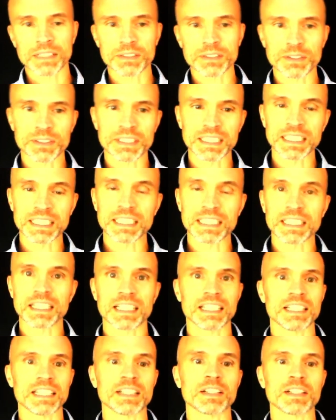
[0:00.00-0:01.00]
as you
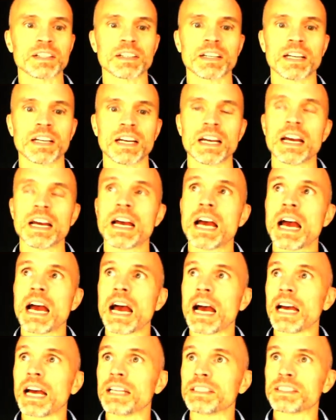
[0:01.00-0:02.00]
see here,
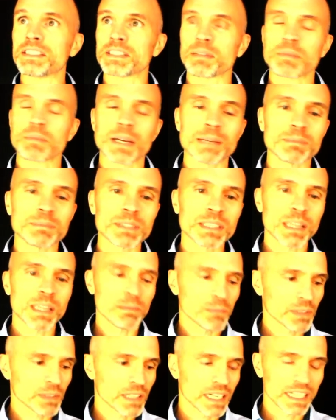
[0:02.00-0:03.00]
is sometimes
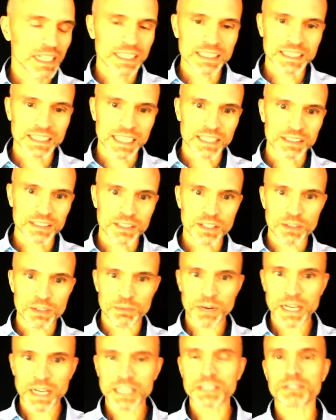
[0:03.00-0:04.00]
summarized as the
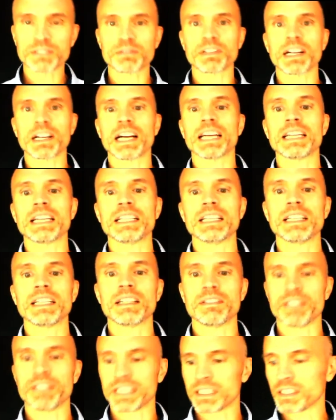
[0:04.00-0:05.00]
right variety
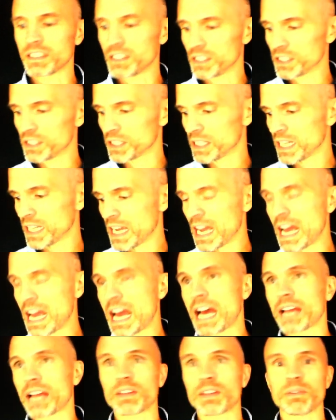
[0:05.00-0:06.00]
of English
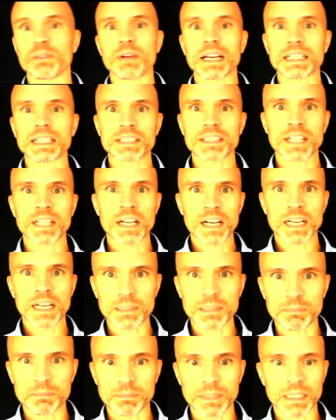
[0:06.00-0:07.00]
at the right
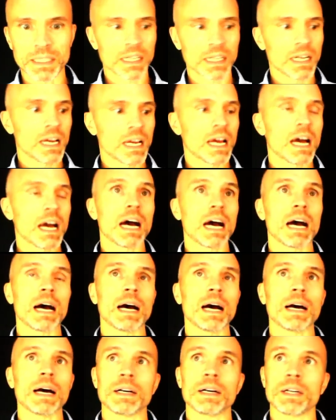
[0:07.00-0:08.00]
time.
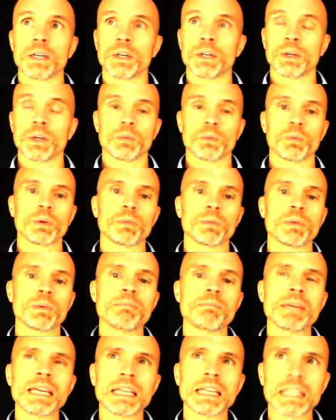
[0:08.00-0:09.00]
Uh, what we
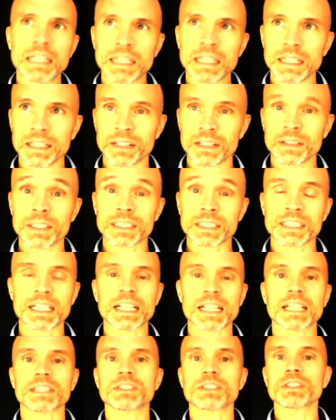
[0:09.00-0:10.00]
mean here is
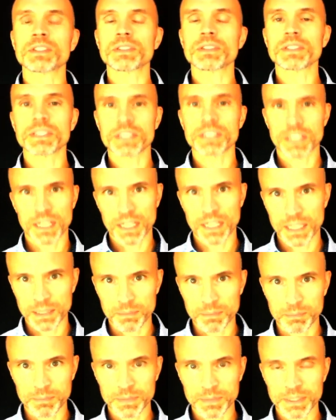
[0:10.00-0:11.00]
that at certain
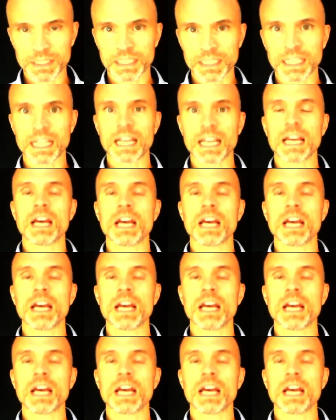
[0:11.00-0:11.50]
times,